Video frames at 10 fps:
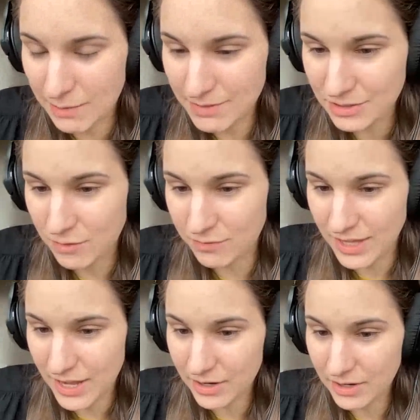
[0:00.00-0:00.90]
chemistry
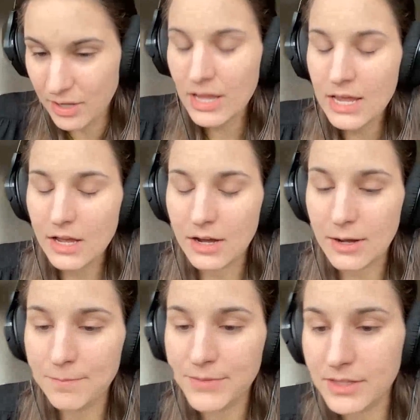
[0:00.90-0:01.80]
of the air
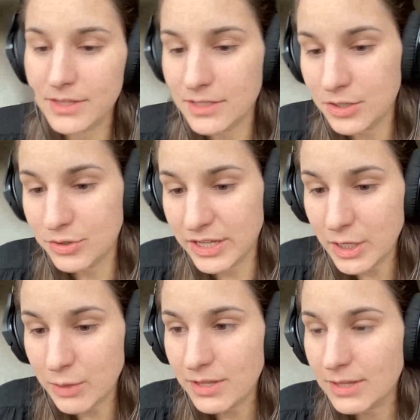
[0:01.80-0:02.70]
that you're
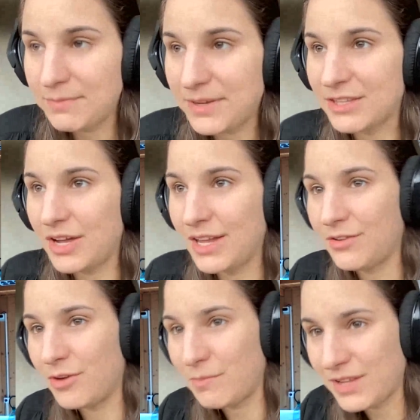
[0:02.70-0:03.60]
dealing with, but you
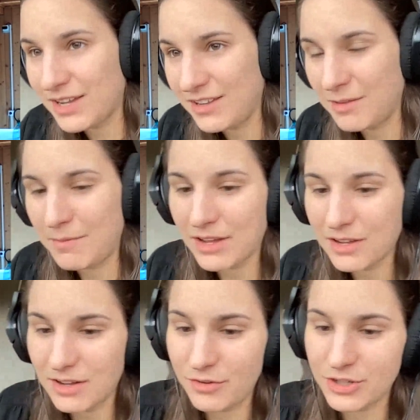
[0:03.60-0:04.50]
cannot replicate the Mach
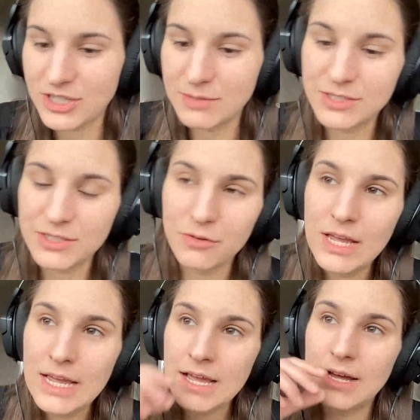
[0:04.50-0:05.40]
regime.
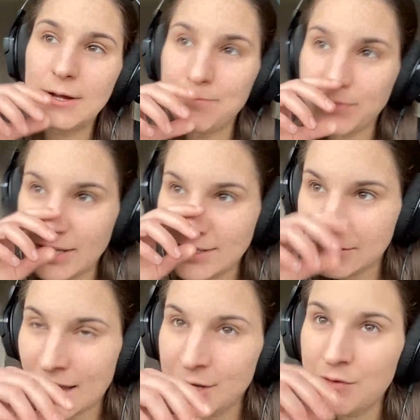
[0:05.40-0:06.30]
So
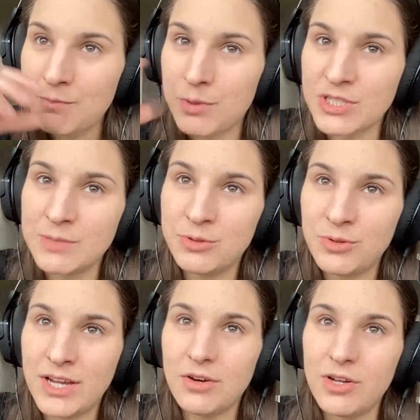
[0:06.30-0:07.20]
it's kind of impossible
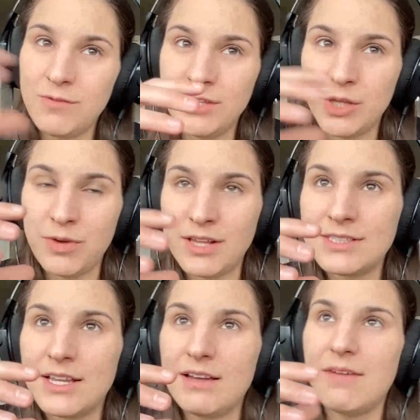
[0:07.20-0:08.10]
to get all of it at
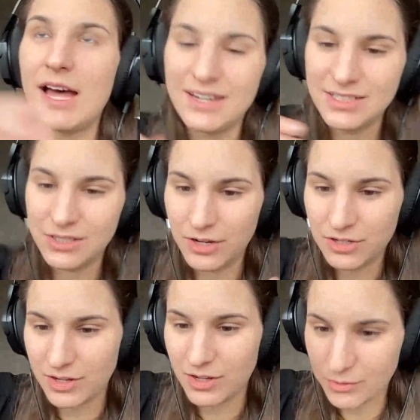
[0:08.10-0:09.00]
once unless you
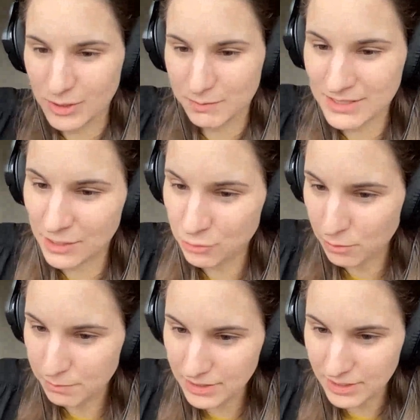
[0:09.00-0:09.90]
literally go to space and
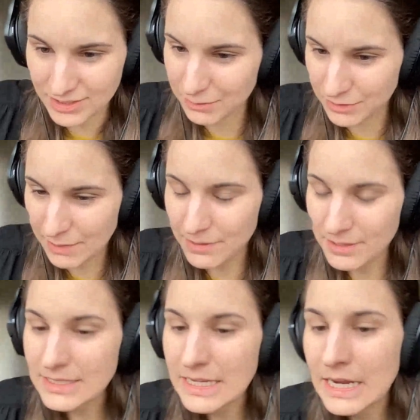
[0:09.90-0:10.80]
drop it and see what
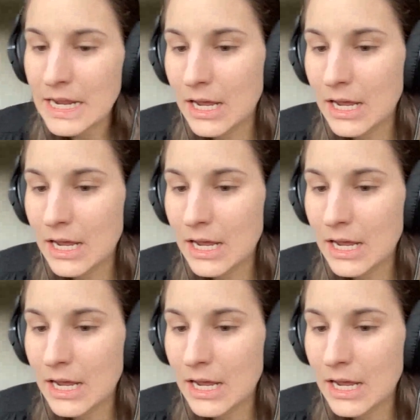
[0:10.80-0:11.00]
happens.